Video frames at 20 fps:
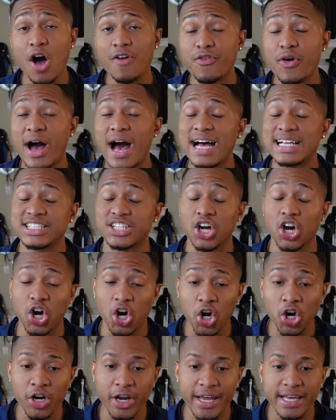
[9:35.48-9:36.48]
Tiafoe had
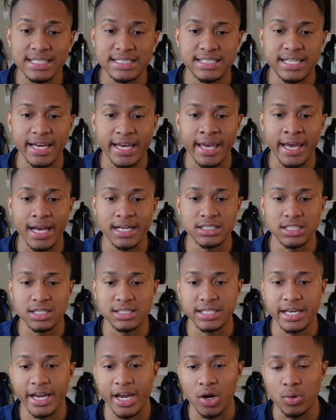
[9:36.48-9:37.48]
to earn his ticket
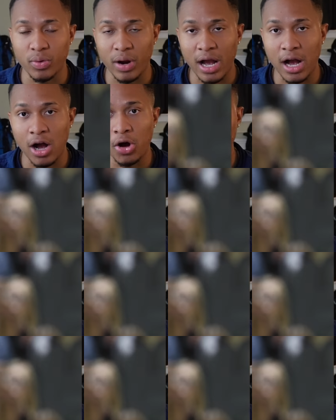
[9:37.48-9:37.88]
into the second